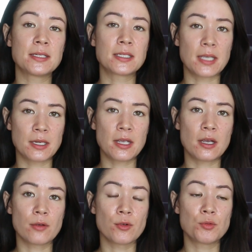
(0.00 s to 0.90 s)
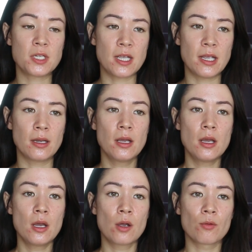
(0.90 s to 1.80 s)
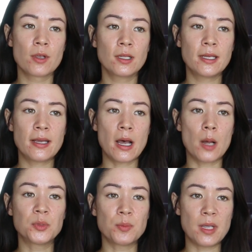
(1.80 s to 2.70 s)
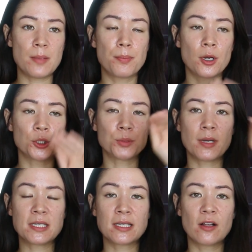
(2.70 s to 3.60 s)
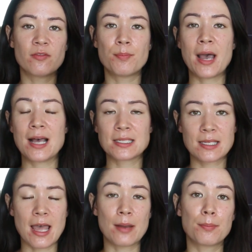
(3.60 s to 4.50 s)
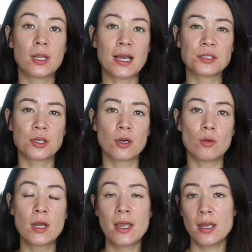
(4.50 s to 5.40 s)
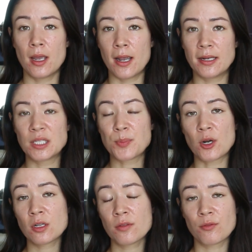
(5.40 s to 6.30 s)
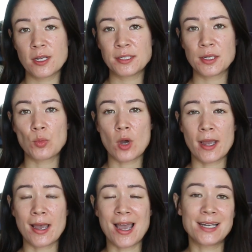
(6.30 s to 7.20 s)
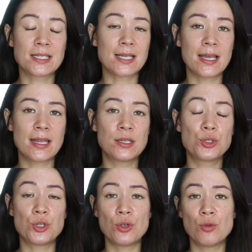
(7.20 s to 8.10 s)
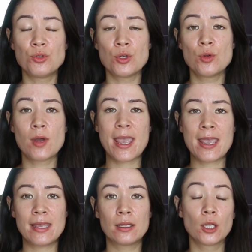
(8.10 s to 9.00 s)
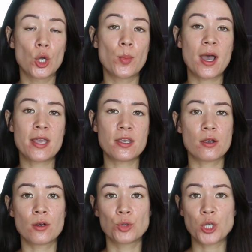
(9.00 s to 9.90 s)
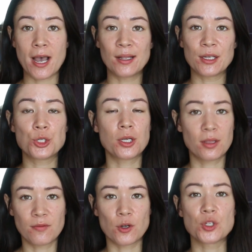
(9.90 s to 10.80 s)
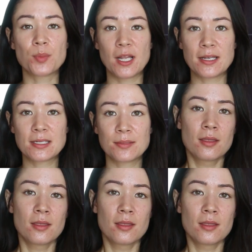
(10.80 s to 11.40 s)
skincare routine really helped me push myself past that plateau. And it's part of the reason why I decided to do a low by year challenge in the first place.